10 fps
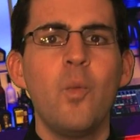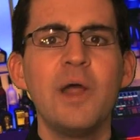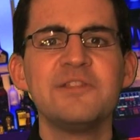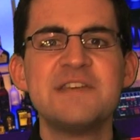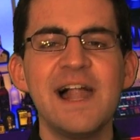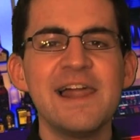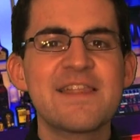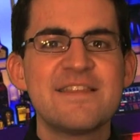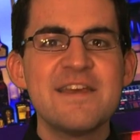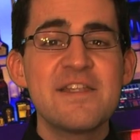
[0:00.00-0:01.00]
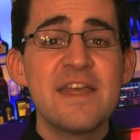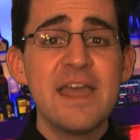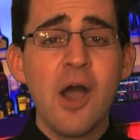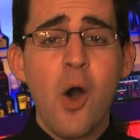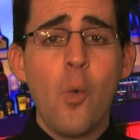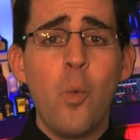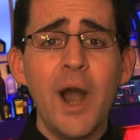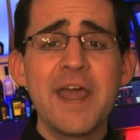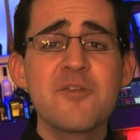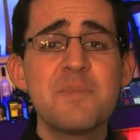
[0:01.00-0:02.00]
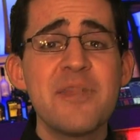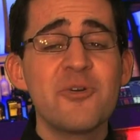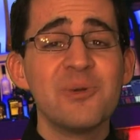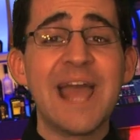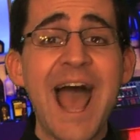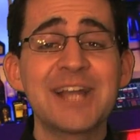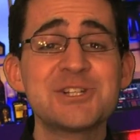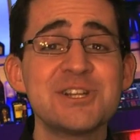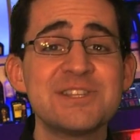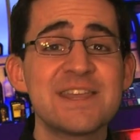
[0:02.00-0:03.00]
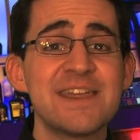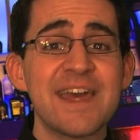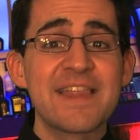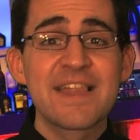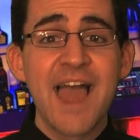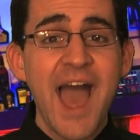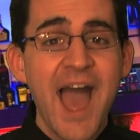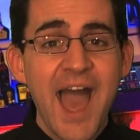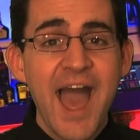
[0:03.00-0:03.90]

Well, tell us, DZ, what has been the reaction to this?